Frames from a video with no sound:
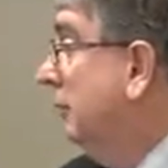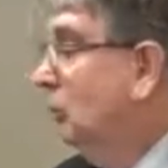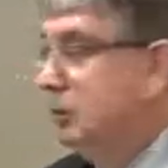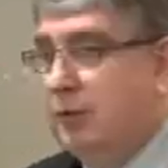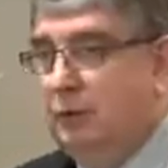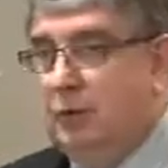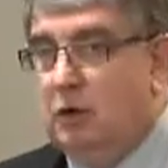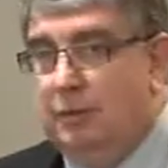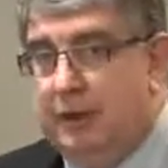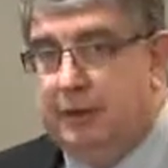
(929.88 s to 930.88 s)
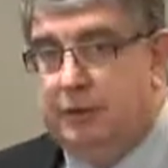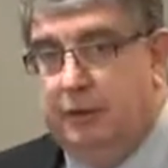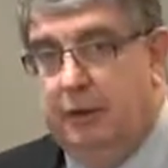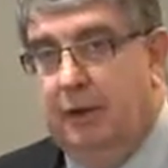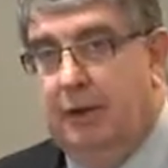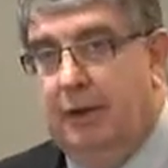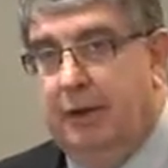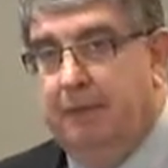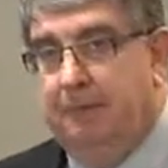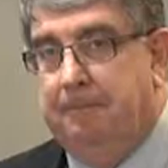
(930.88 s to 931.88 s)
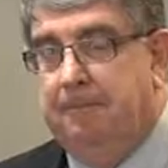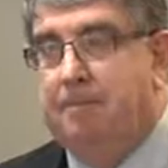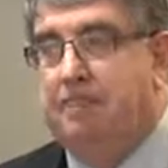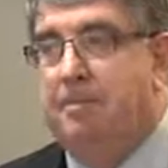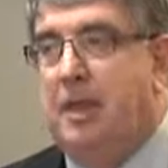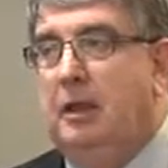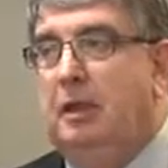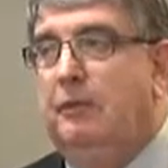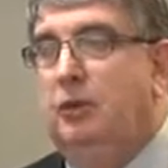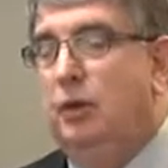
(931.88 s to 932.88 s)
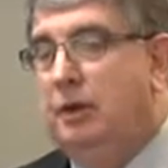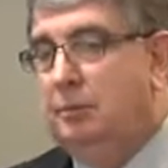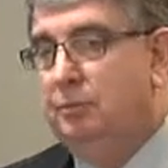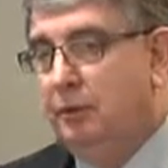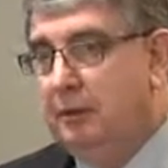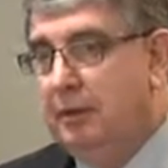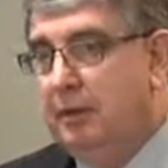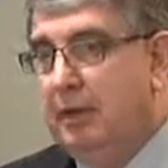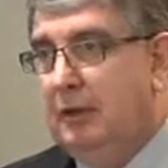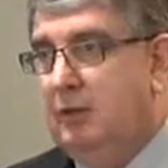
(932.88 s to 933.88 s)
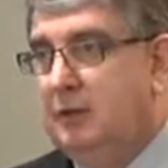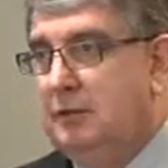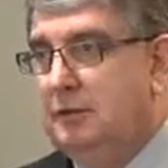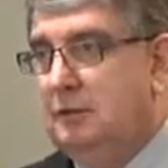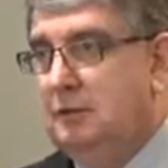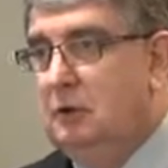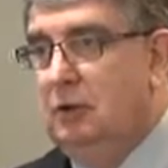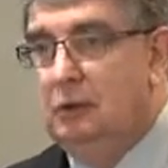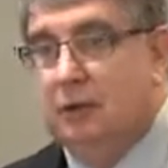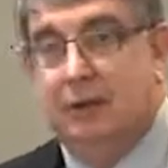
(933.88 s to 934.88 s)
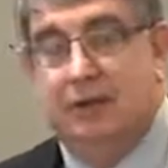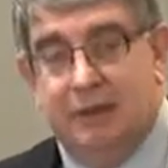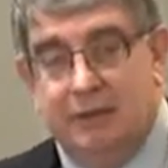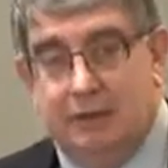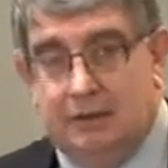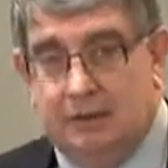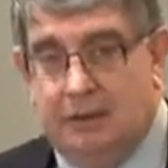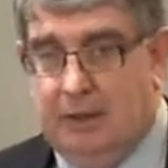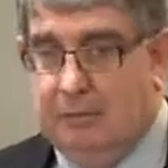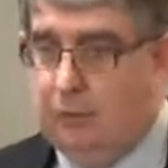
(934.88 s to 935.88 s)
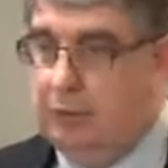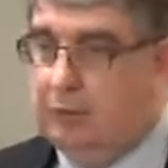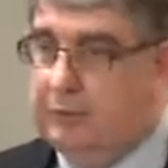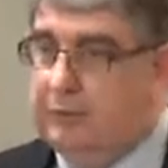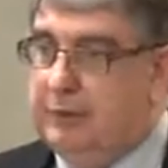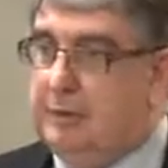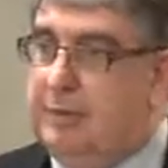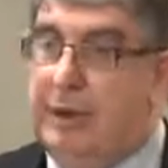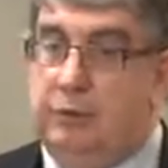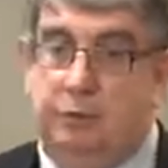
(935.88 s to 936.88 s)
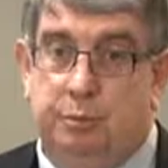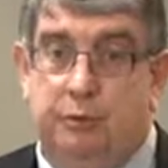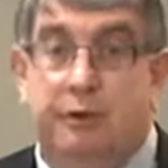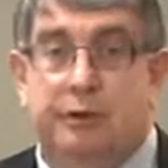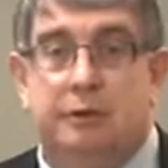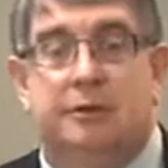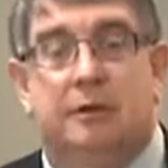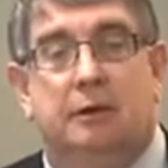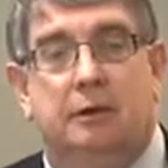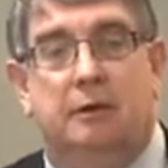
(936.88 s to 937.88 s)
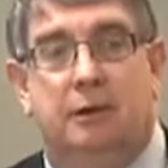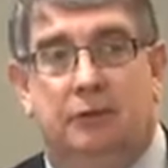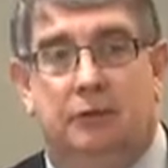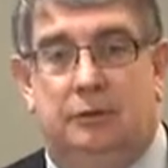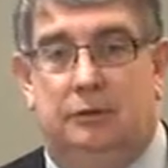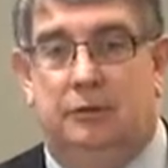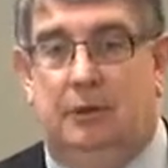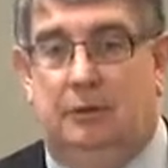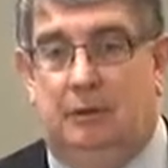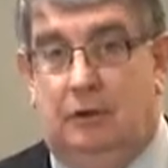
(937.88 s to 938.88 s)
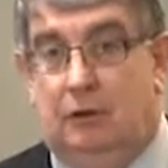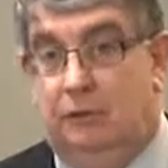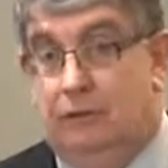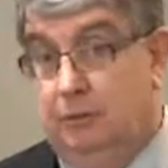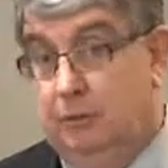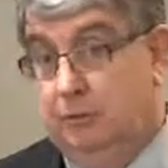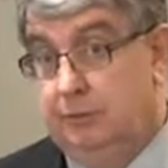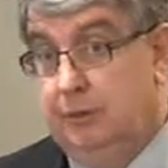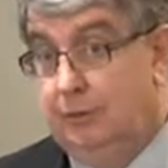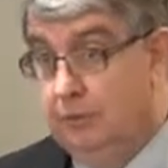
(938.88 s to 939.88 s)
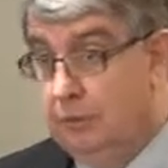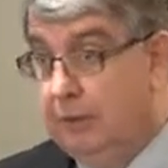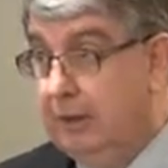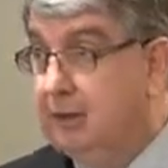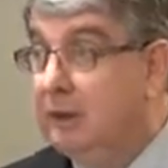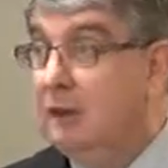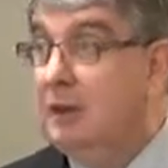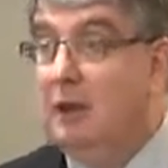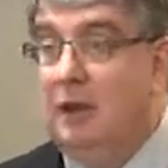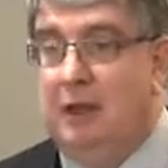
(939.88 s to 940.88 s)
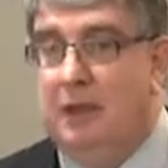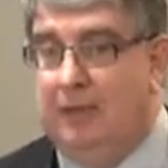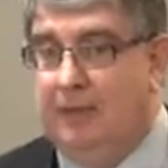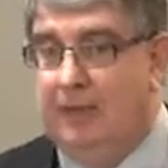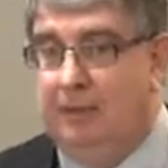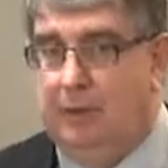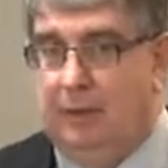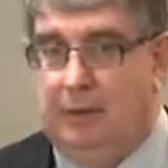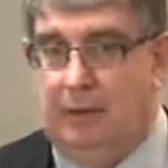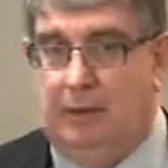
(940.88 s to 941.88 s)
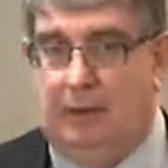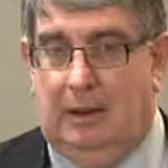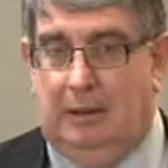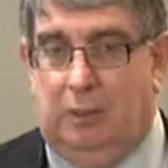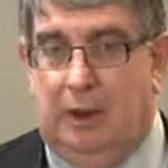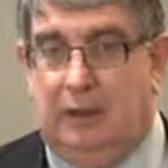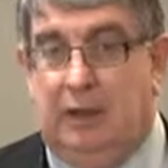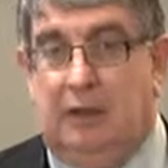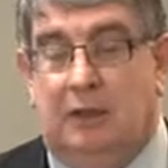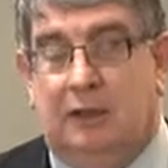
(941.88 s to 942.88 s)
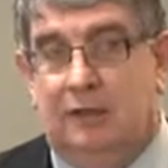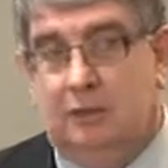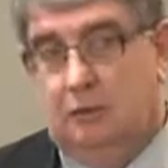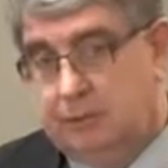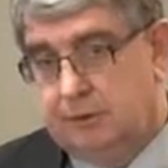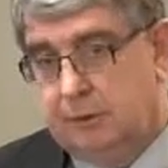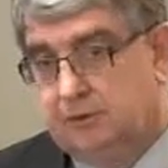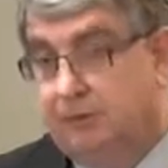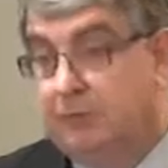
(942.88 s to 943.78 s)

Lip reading: Also with accommodation, if you rent a property and you just no longer need it, quite often there's a make good provision so that you have to return that office to the site beforehand. There may be a breaking a lease cost,